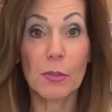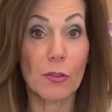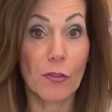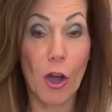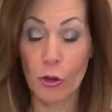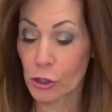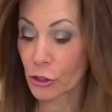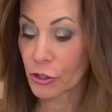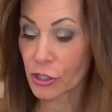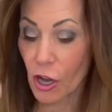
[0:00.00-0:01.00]
of kosher
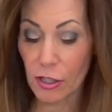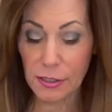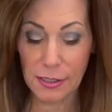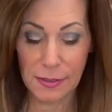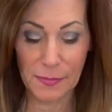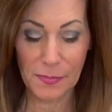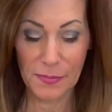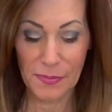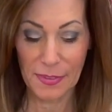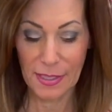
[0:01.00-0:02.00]
salt,
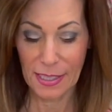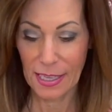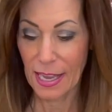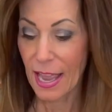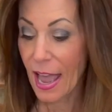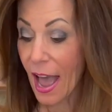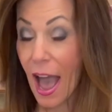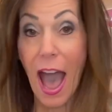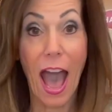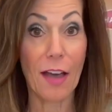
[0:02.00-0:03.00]

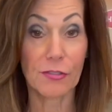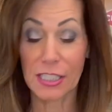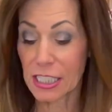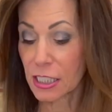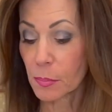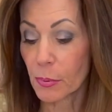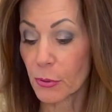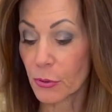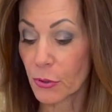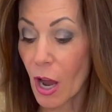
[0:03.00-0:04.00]
a half
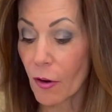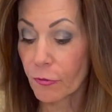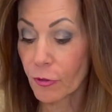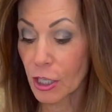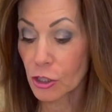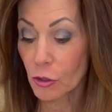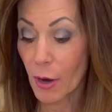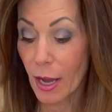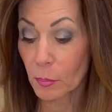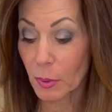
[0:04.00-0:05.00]
teaspoon of fresh
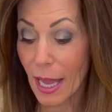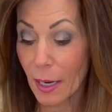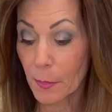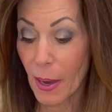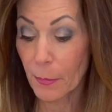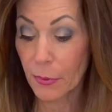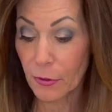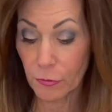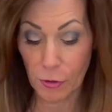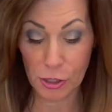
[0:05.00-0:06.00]
ground black pepper,
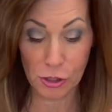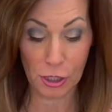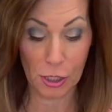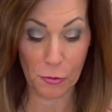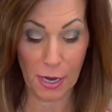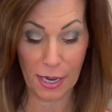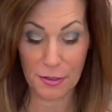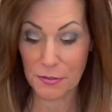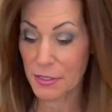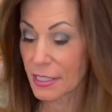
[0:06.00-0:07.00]
freshly
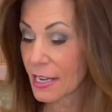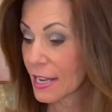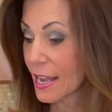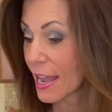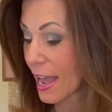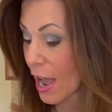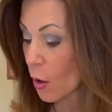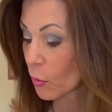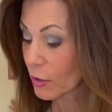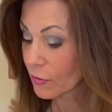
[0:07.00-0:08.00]
ground.
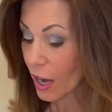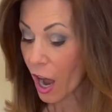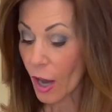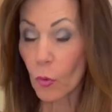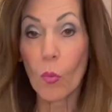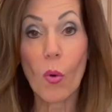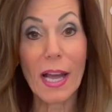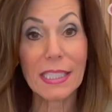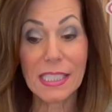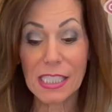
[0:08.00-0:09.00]
We've got
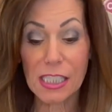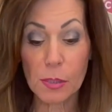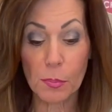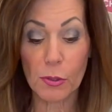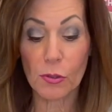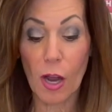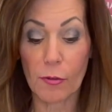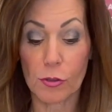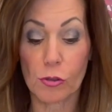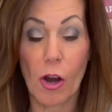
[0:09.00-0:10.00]
1 teaspoon of
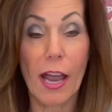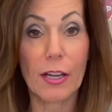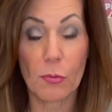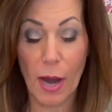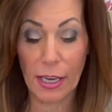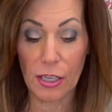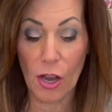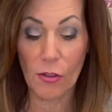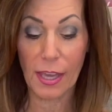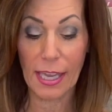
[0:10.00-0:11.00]
dried
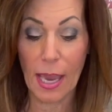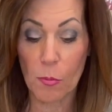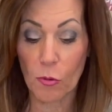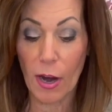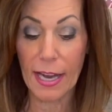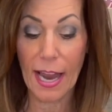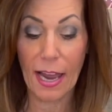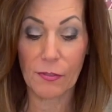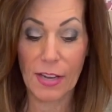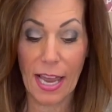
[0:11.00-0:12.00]
oregano that came right
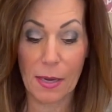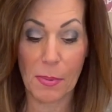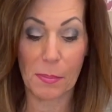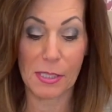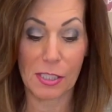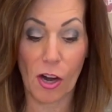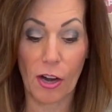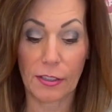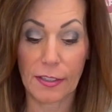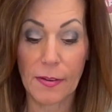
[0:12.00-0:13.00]
out of Nanny Bubby's
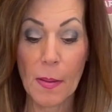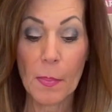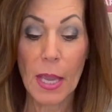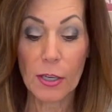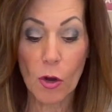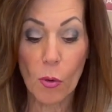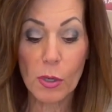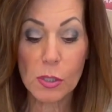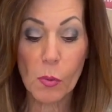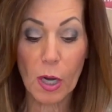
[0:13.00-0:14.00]
garden, and you
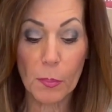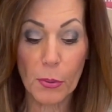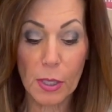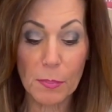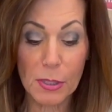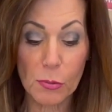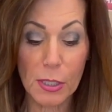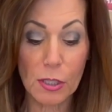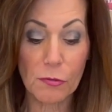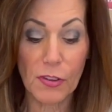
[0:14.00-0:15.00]
always want to put it
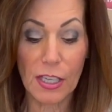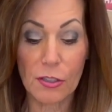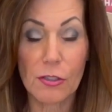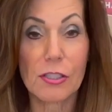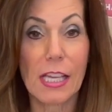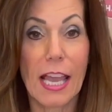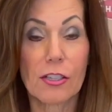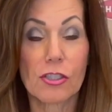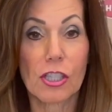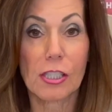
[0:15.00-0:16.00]
between your fingers
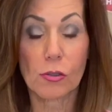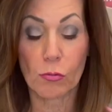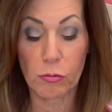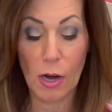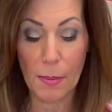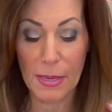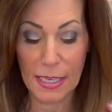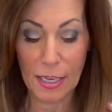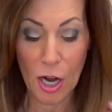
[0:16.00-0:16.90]
and just rub it,